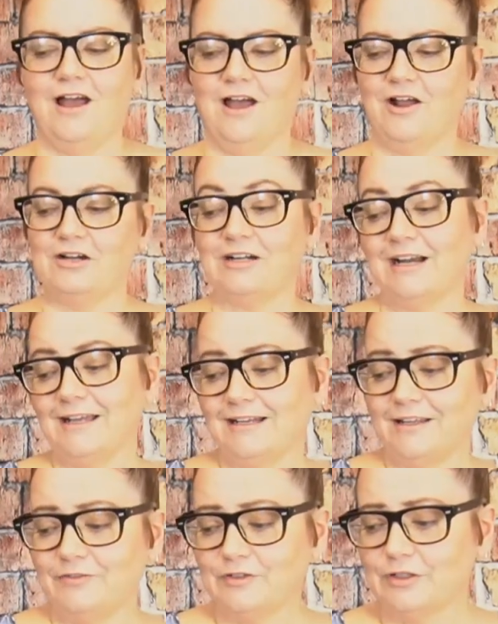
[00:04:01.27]
All right,
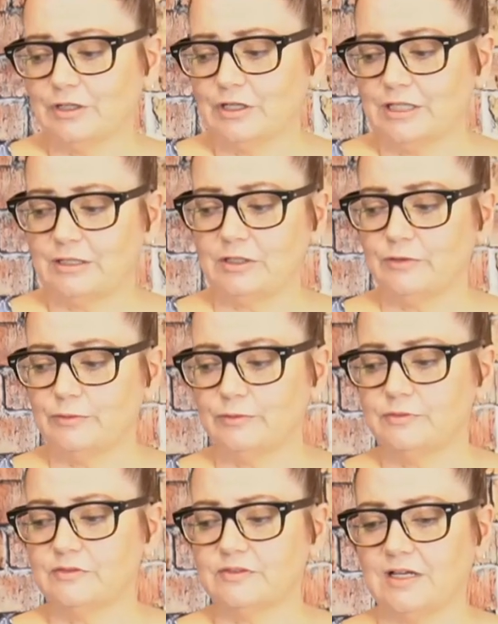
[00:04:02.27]
if you're going to
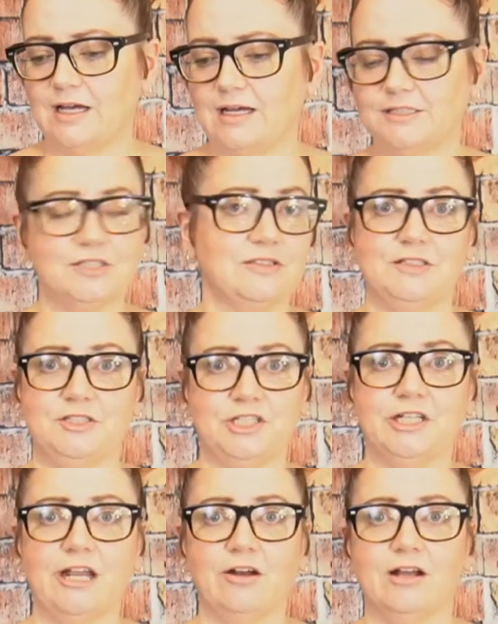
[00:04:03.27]
use just a
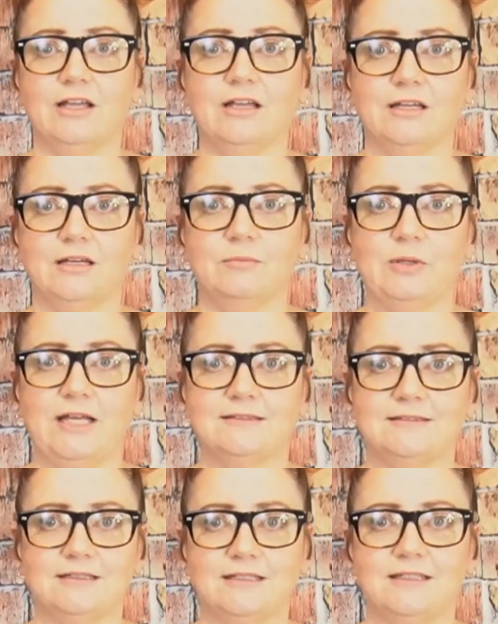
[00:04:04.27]
generic
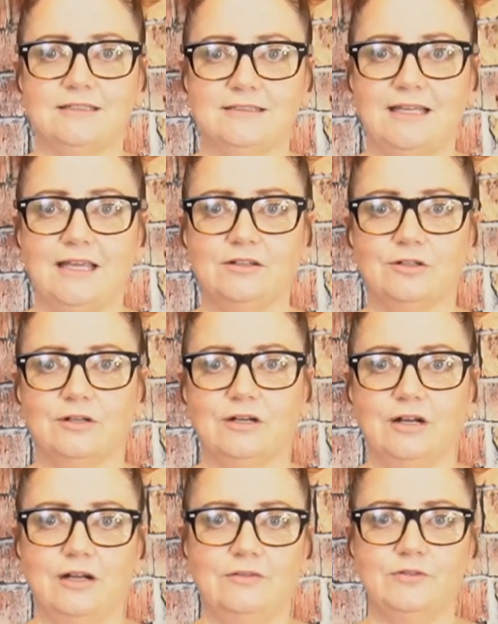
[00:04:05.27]
plastic
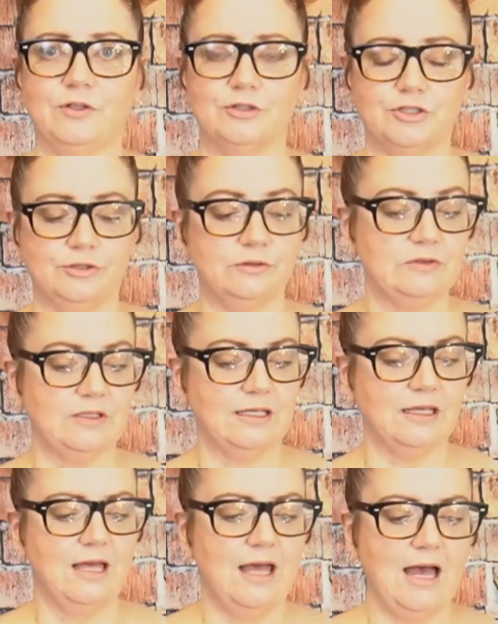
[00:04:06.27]
container of your
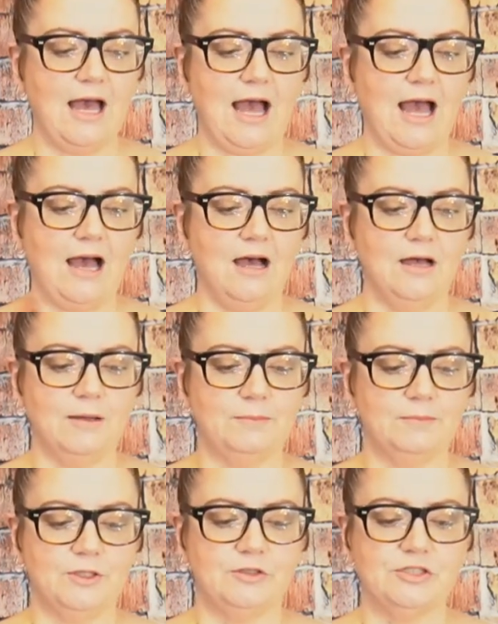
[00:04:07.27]
choosing,
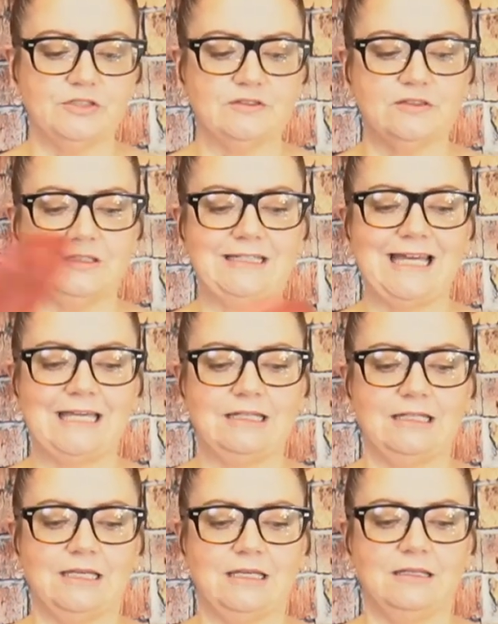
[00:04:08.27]
you just
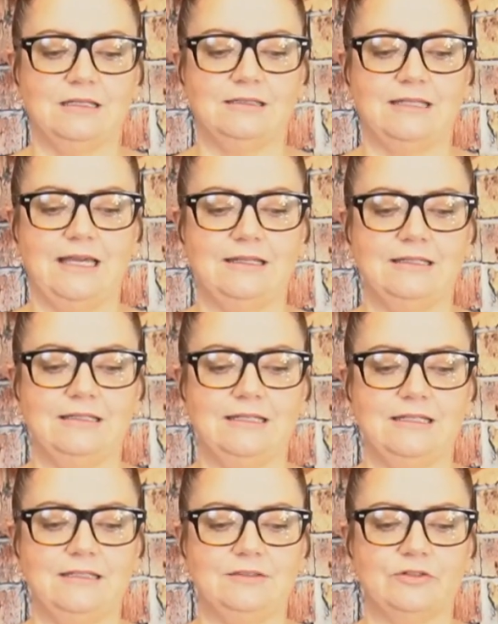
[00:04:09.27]
lightly lay the
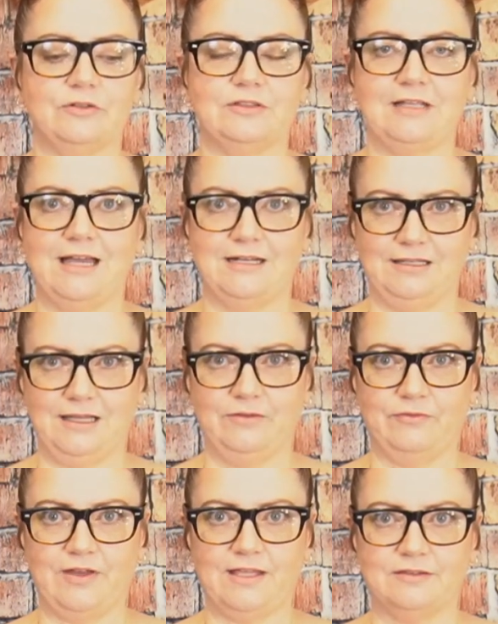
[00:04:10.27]
lid so it's kind of like
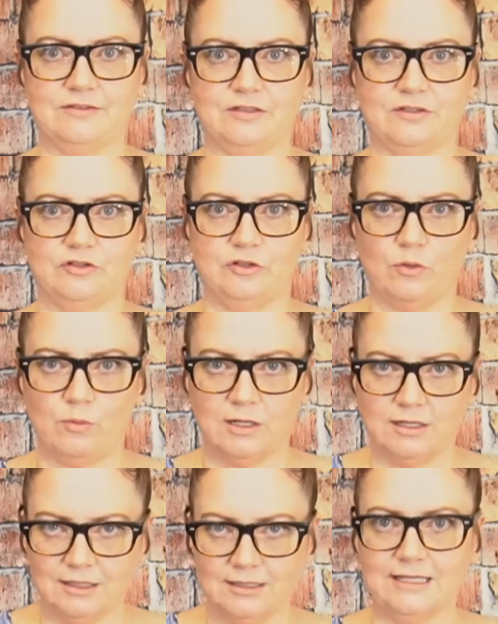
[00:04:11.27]
vents, because you don't
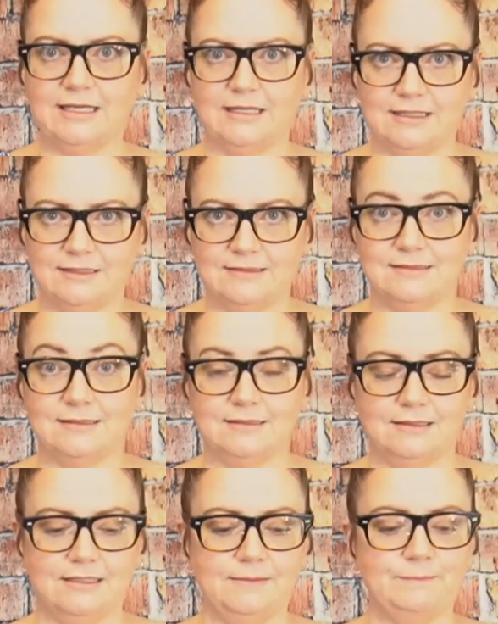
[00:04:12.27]
want to click it and seal
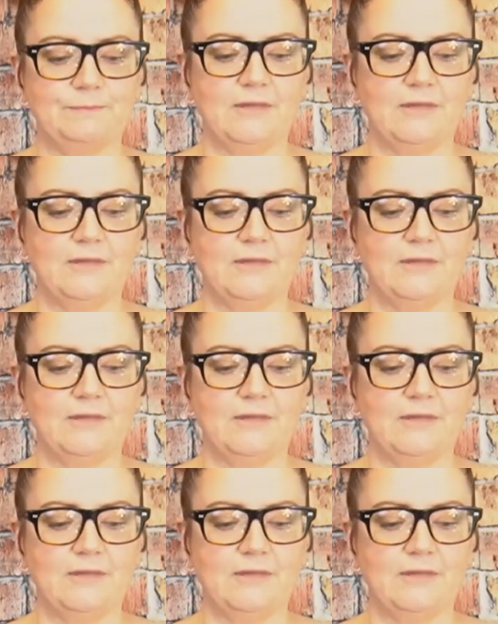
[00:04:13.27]
it.